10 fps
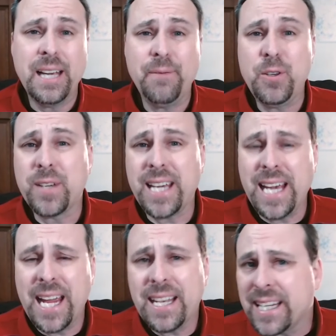If you
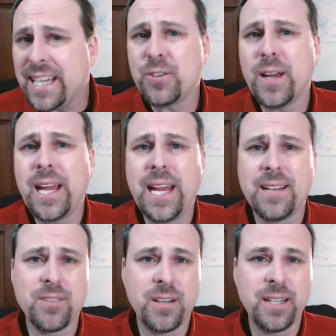can't get your
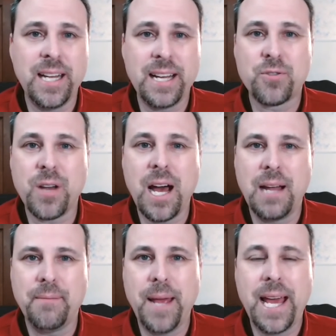hands on an extra
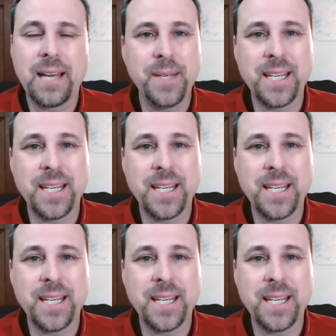hot bag,